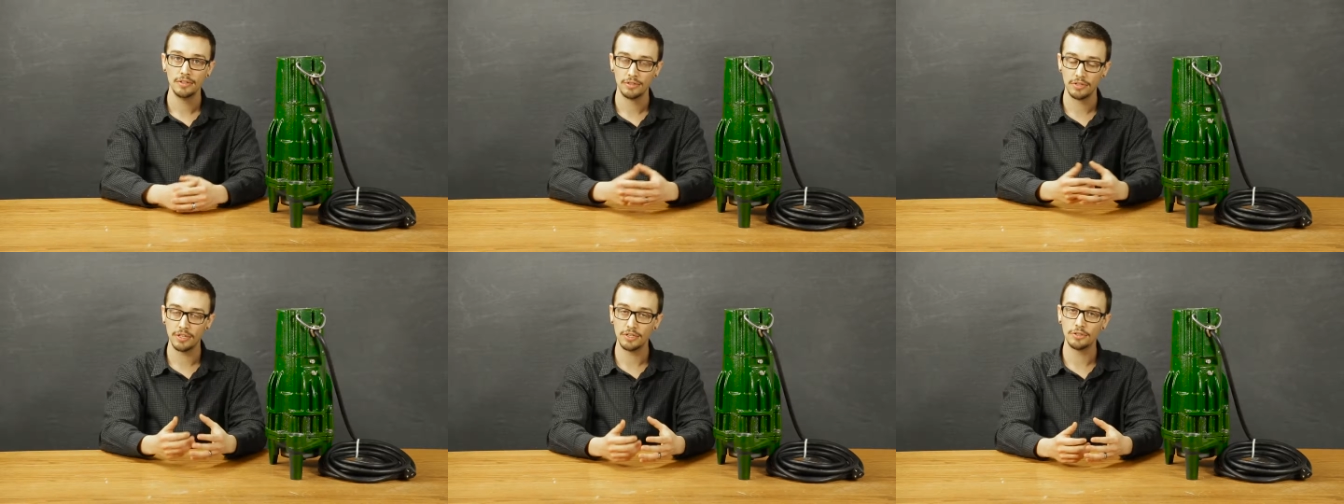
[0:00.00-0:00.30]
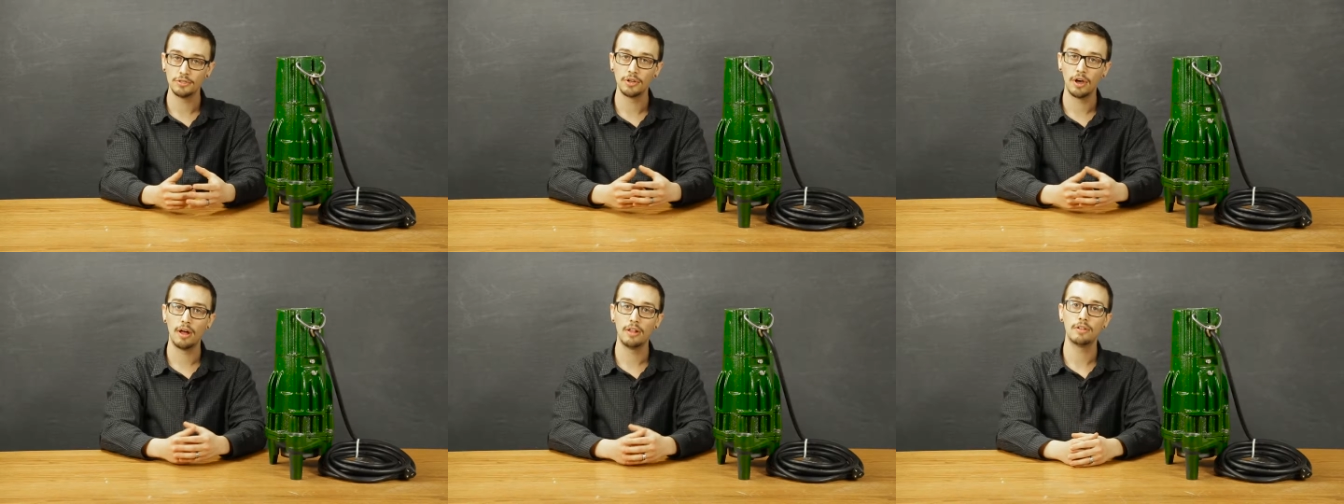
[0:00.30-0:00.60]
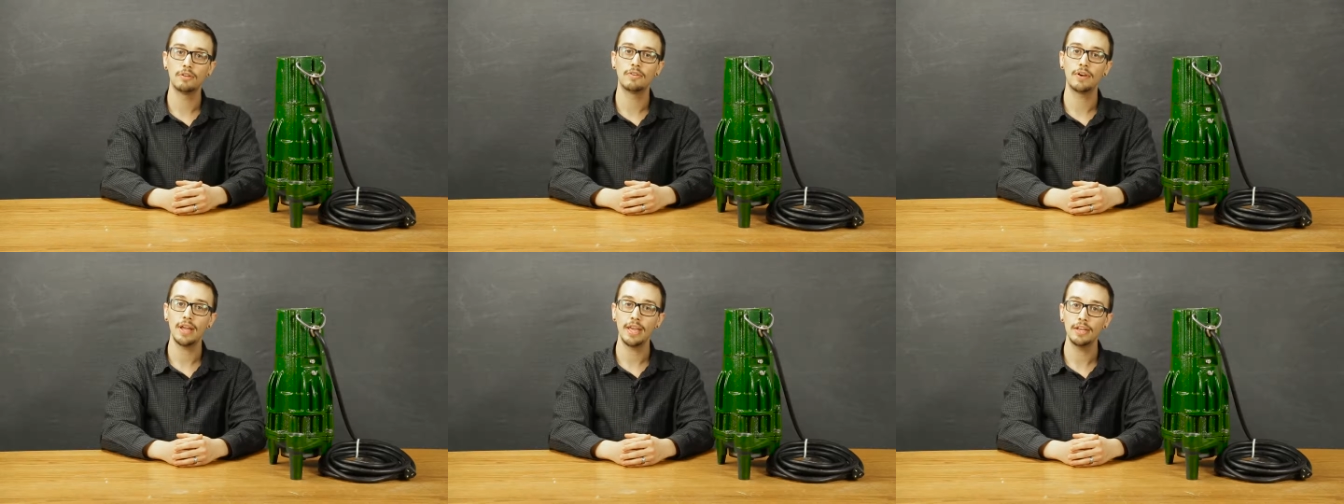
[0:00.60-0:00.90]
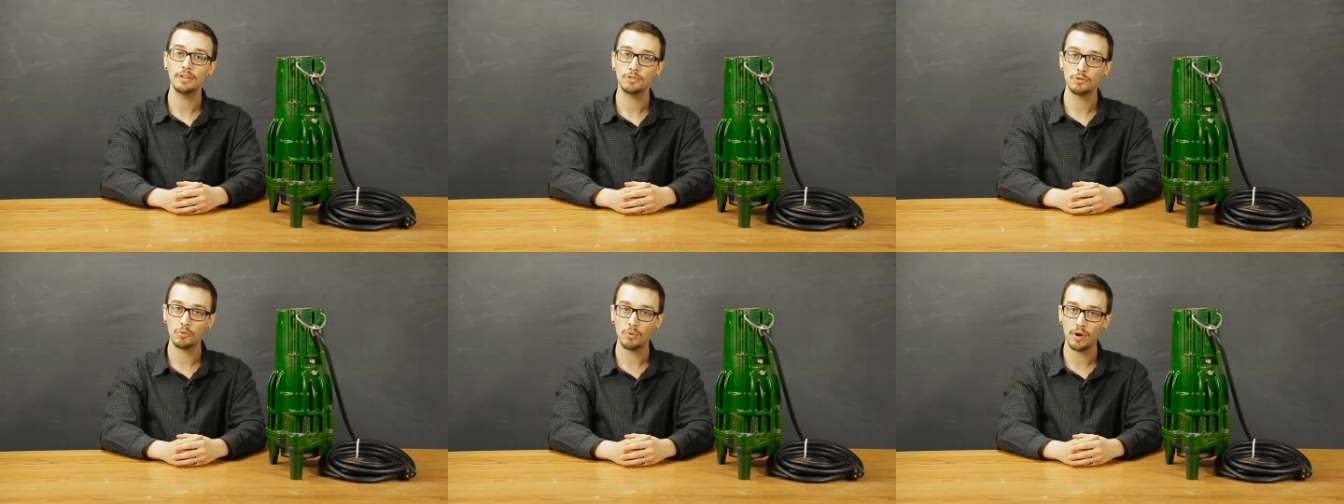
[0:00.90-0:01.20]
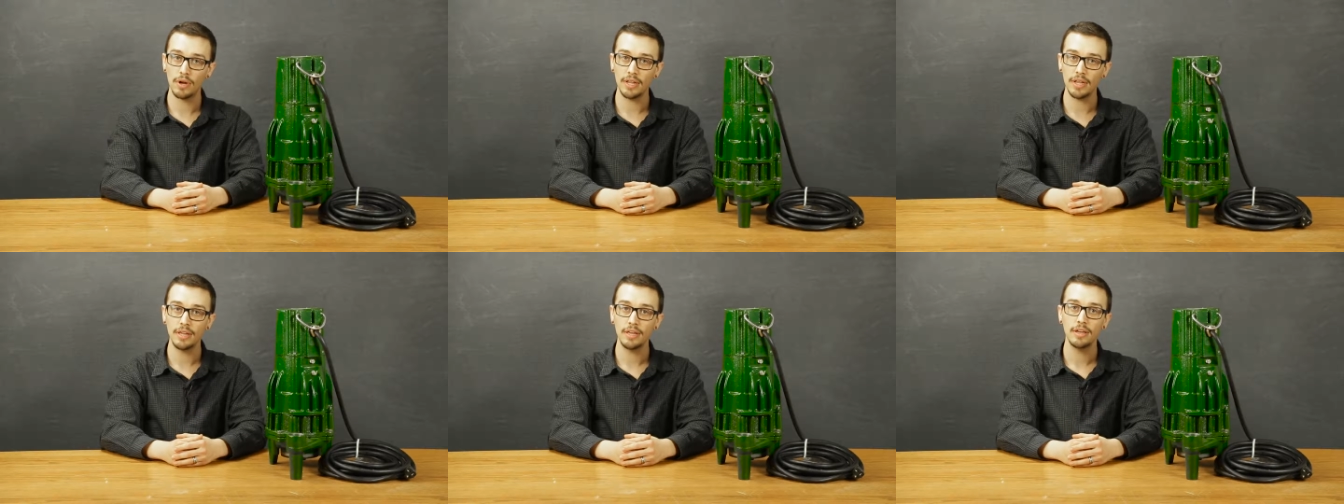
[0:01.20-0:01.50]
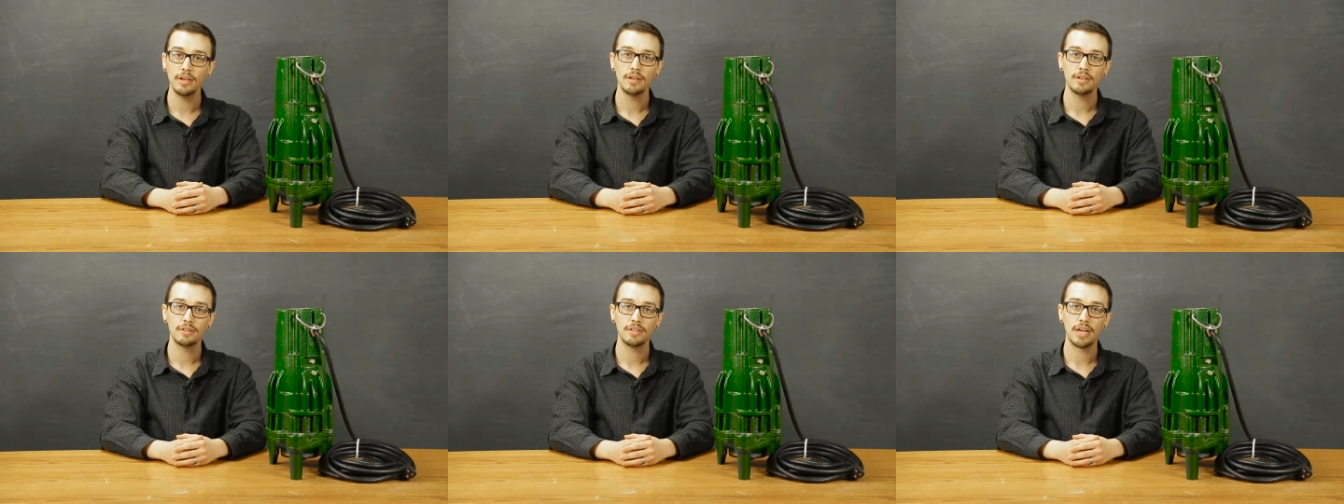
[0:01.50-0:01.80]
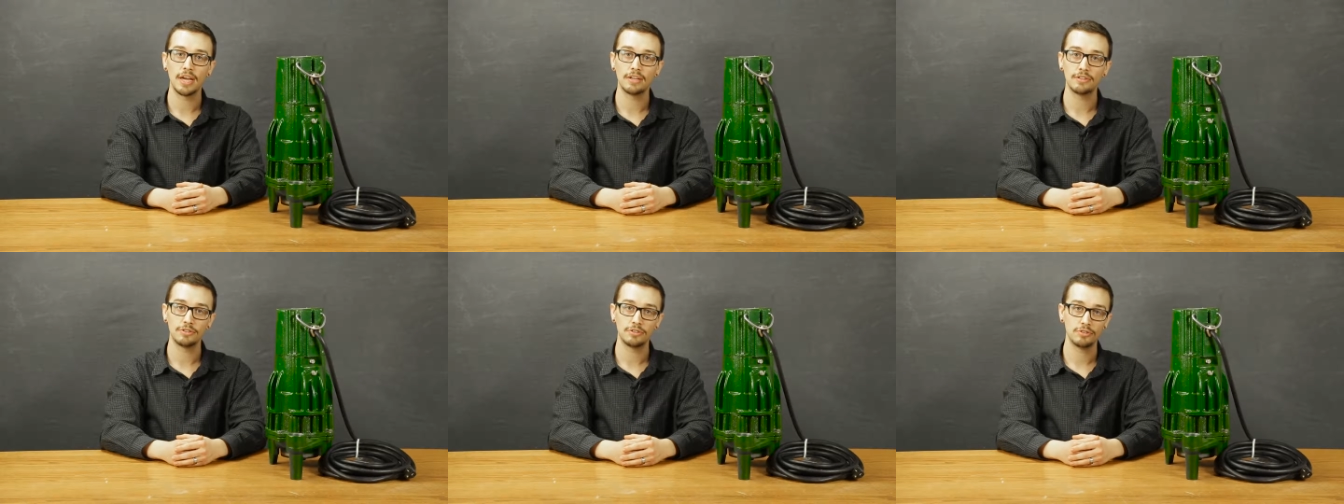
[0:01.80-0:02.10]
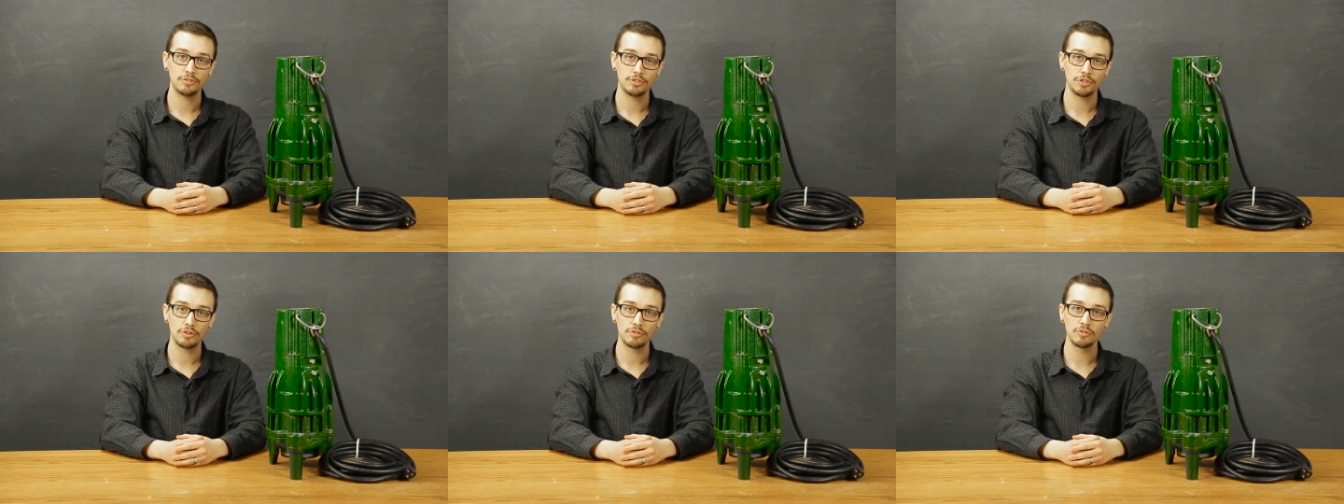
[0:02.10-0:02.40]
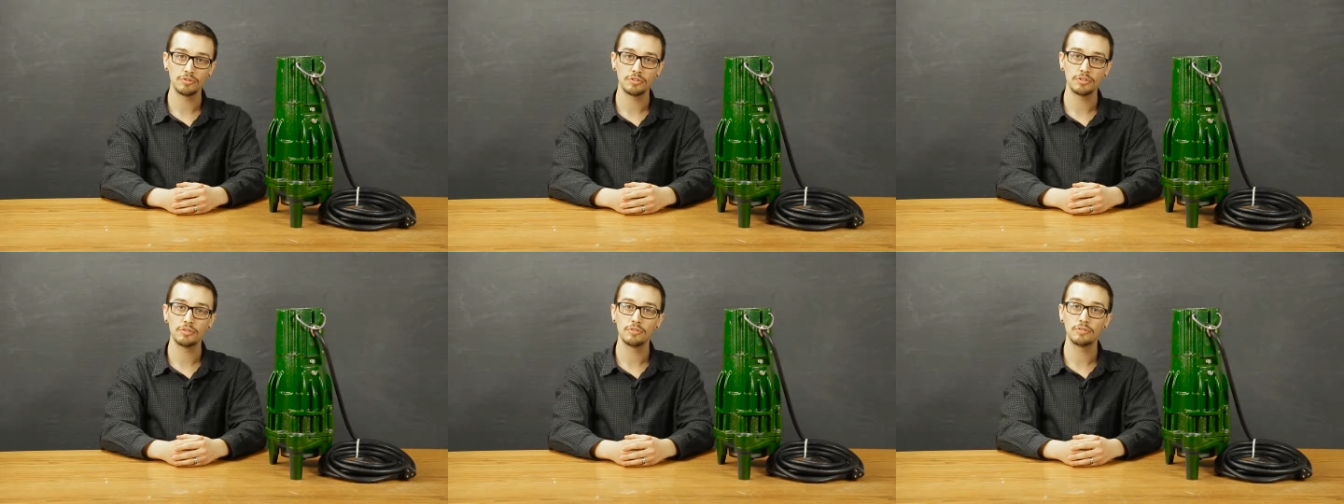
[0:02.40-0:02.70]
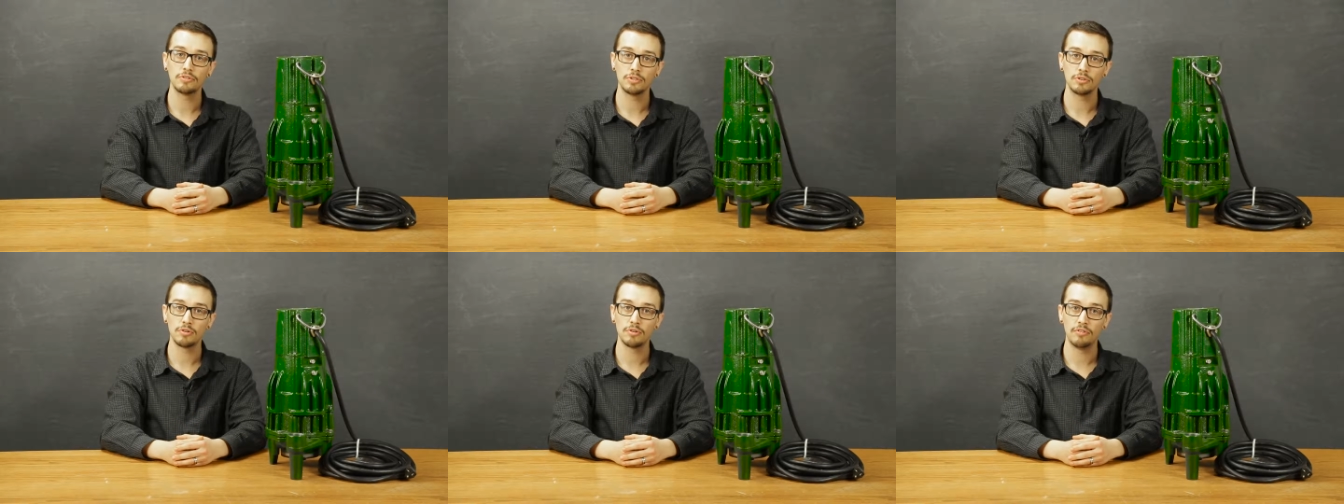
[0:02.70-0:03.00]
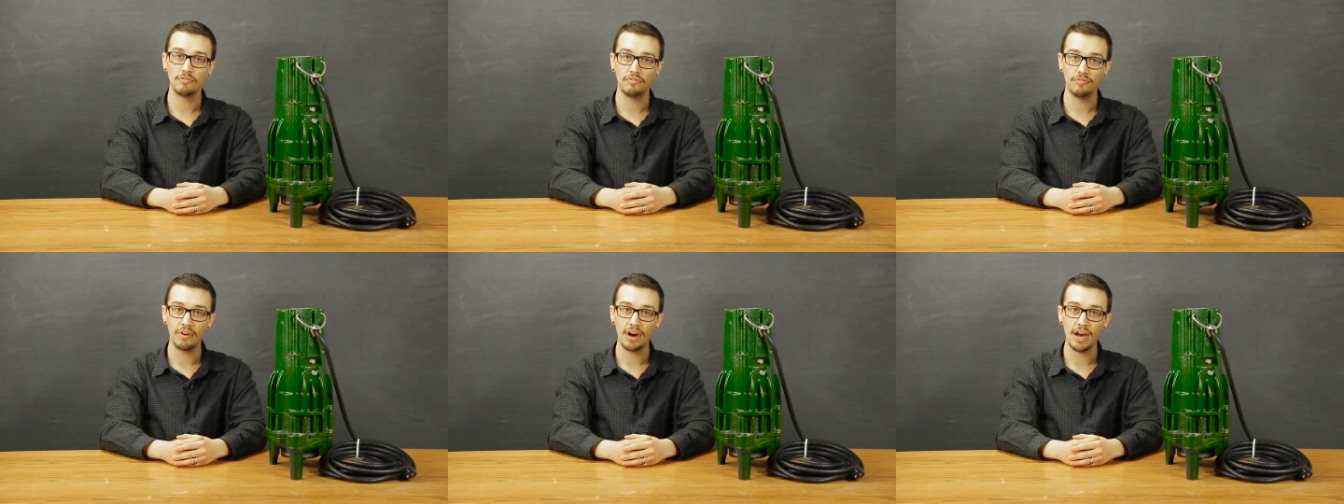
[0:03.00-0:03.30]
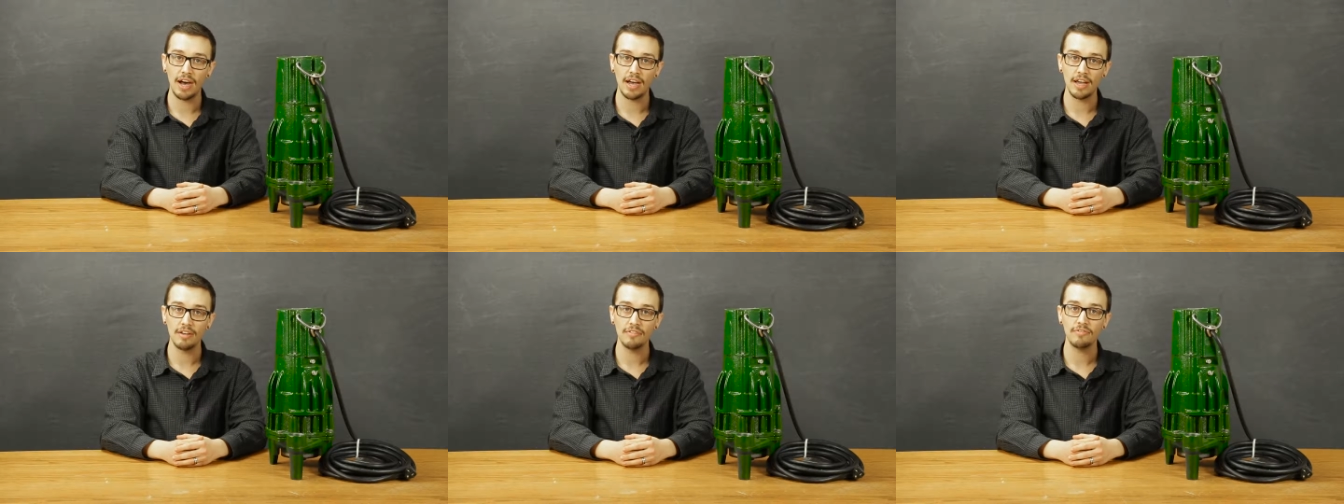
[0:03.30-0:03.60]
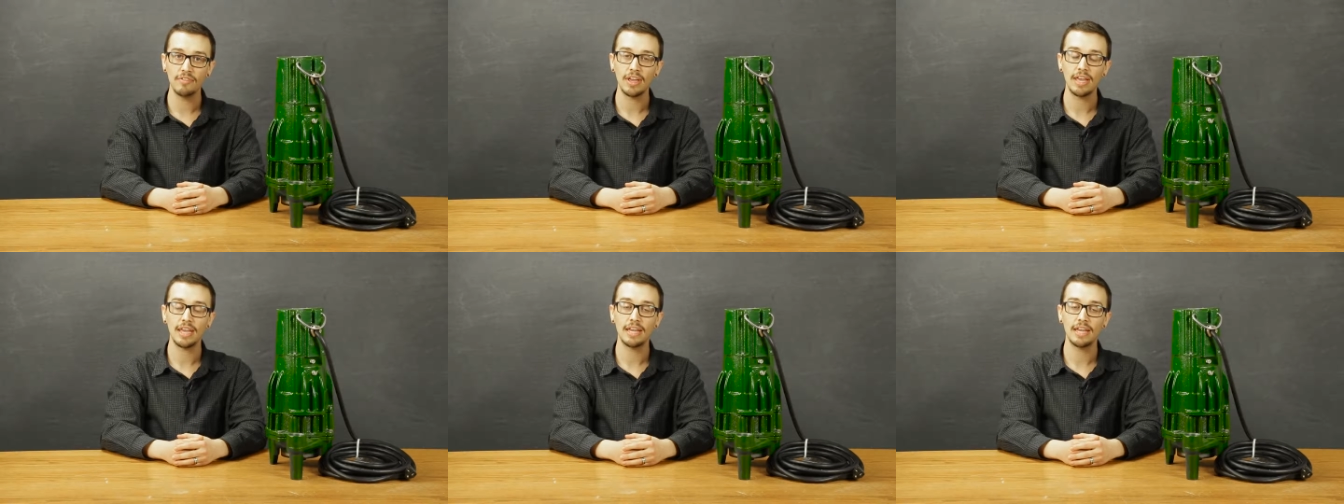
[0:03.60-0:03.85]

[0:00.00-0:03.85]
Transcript: The Zoeller 820-0005